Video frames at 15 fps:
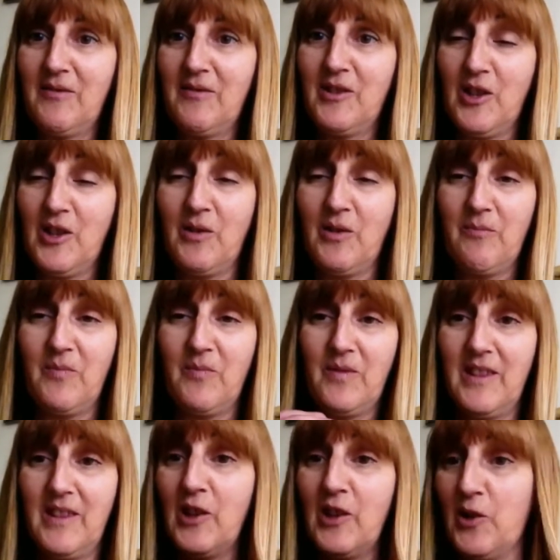so
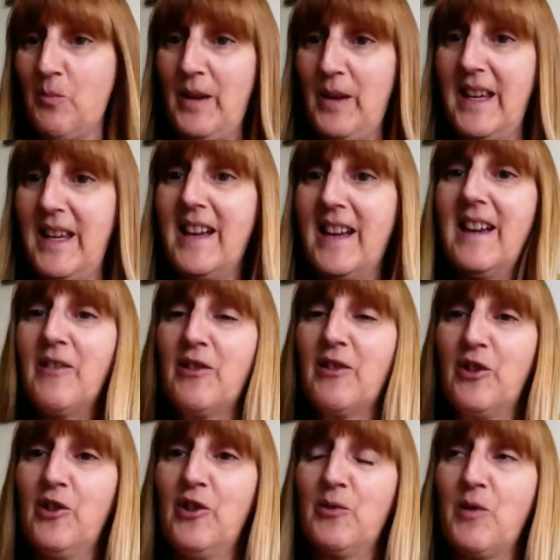the lump here and the
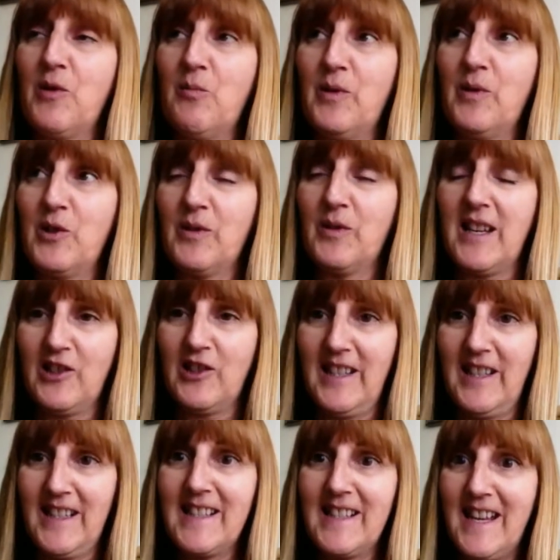third one, which was actually
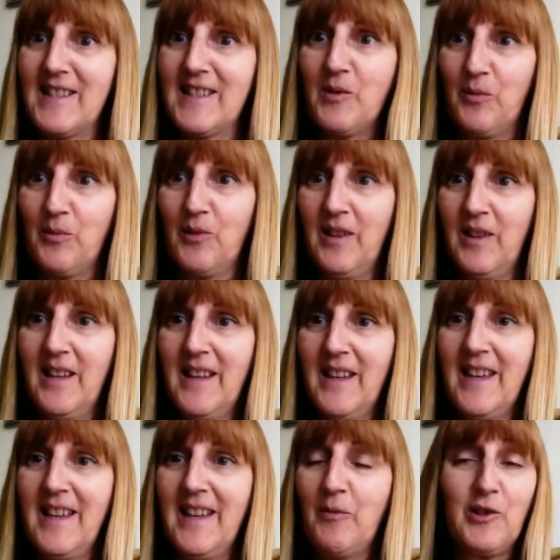inaccessible,
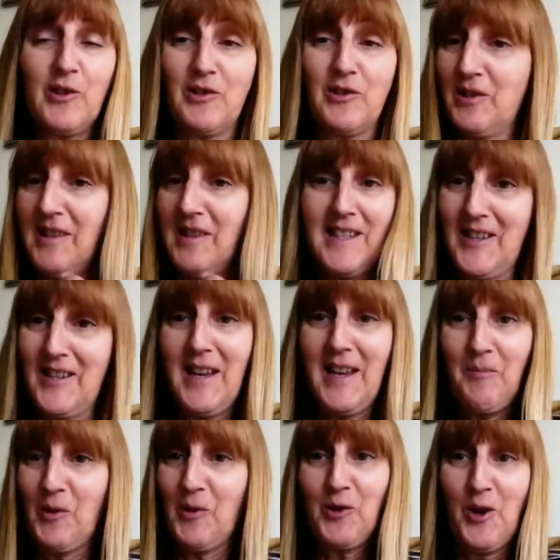which to this day
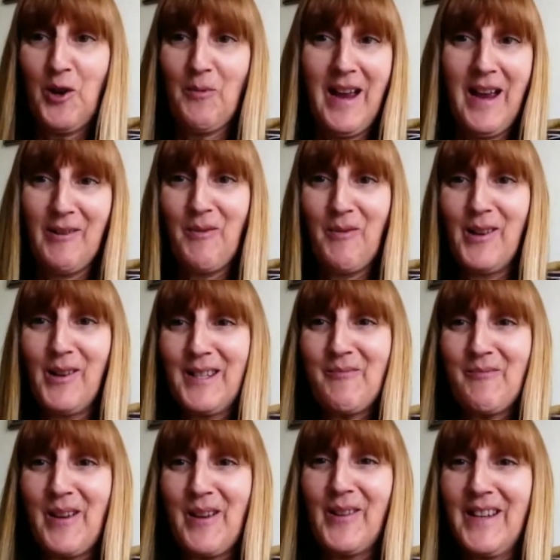I'm not sure where it was, to
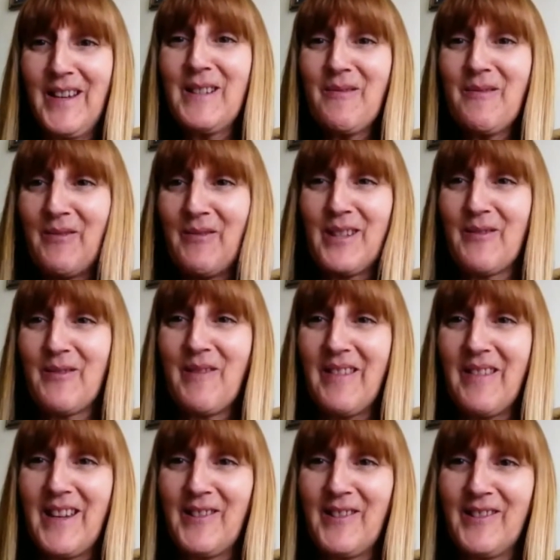be honest, but it was somewhere
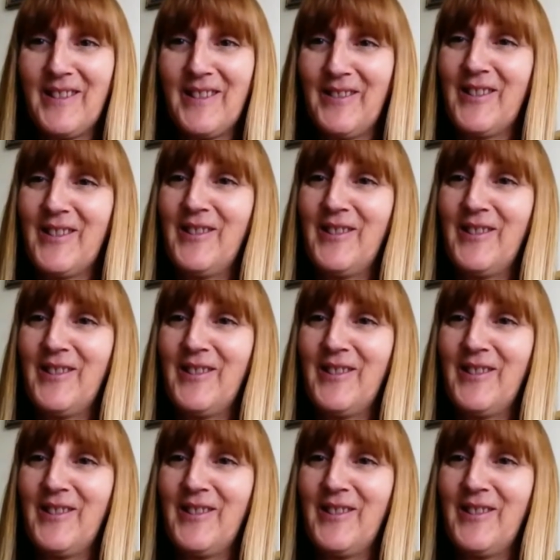they couldn't do